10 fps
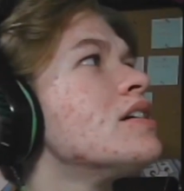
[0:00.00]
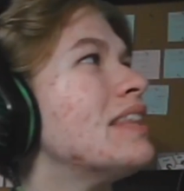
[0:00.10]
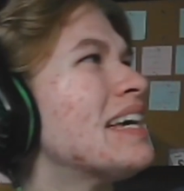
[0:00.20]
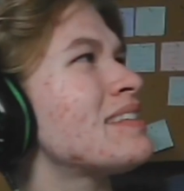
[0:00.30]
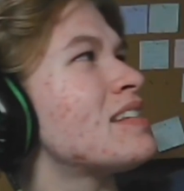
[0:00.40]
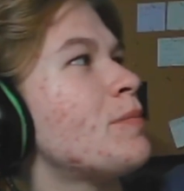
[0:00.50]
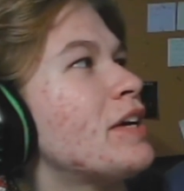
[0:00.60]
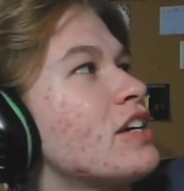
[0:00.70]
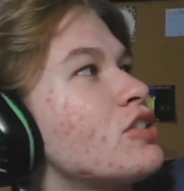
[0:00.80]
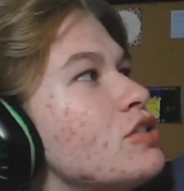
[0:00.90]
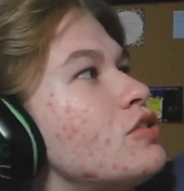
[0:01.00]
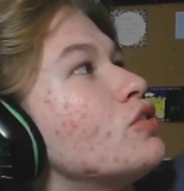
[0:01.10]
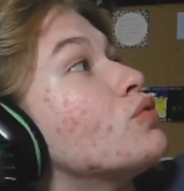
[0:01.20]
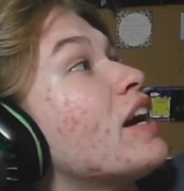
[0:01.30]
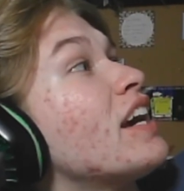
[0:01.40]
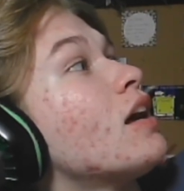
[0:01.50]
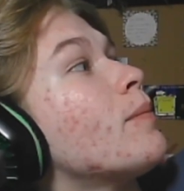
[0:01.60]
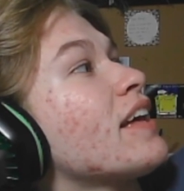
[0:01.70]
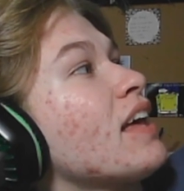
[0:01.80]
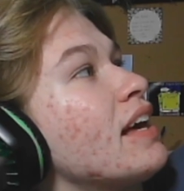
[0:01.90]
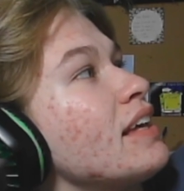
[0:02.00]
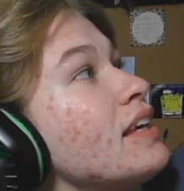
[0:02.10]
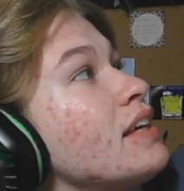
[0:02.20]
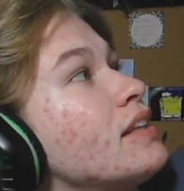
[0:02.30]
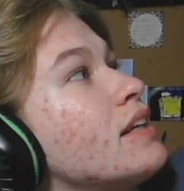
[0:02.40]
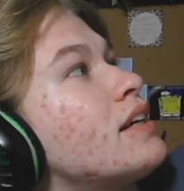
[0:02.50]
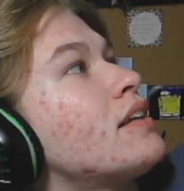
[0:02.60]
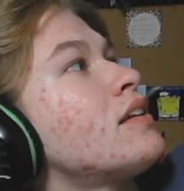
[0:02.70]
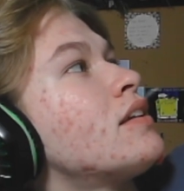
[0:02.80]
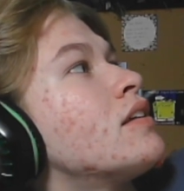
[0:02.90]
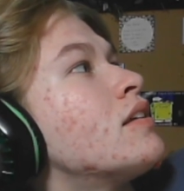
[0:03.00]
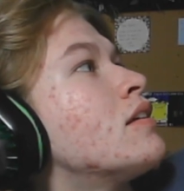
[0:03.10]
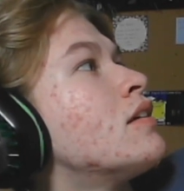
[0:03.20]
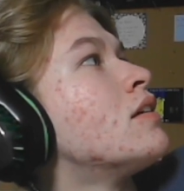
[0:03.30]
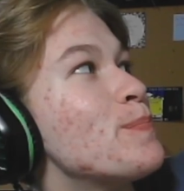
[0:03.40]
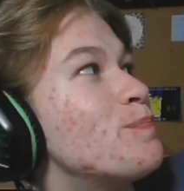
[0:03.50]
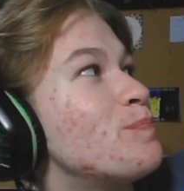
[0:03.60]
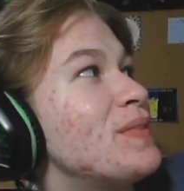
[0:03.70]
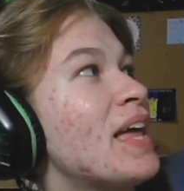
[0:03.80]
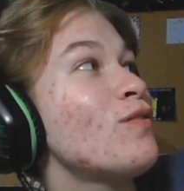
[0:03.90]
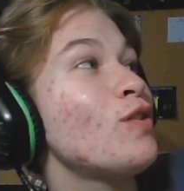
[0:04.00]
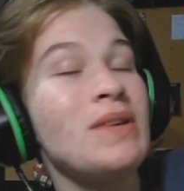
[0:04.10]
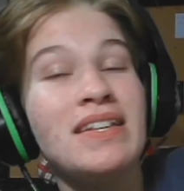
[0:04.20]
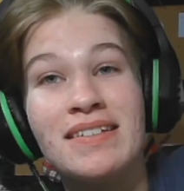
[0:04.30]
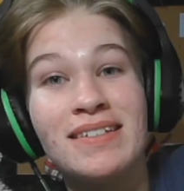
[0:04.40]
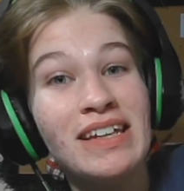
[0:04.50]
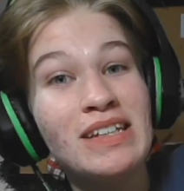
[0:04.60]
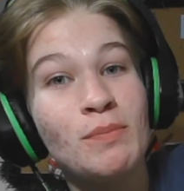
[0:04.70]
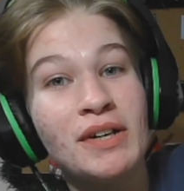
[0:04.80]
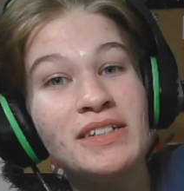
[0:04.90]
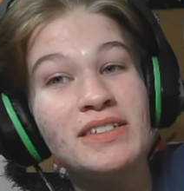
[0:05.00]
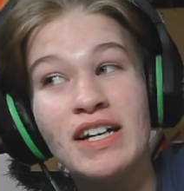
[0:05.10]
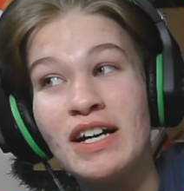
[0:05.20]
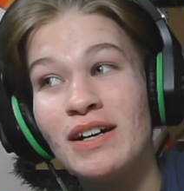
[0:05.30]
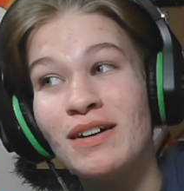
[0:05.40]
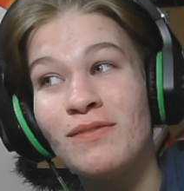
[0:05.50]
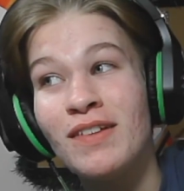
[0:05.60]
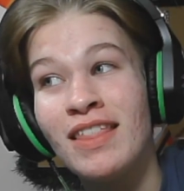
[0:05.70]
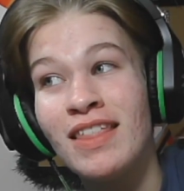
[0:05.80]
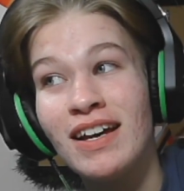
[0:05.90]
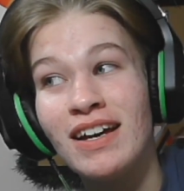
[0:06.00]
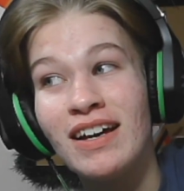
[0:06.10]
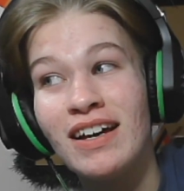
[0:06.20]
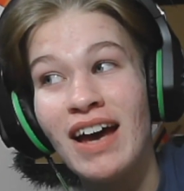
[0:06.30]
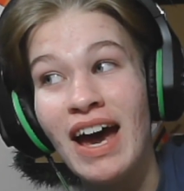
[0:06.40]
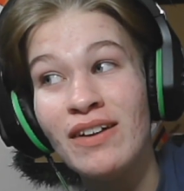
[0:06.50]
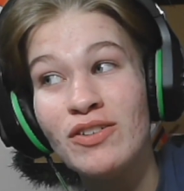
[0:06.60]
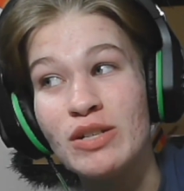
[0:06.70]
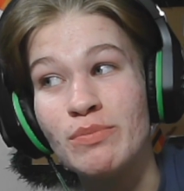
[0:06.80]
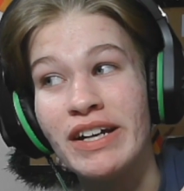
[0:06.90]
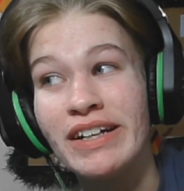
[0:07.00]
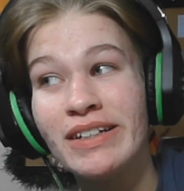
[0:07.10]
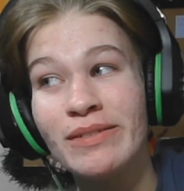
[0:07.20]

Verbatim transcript: Next time I actually do write about Kagehina, that will be the sixth part of the allergy prank.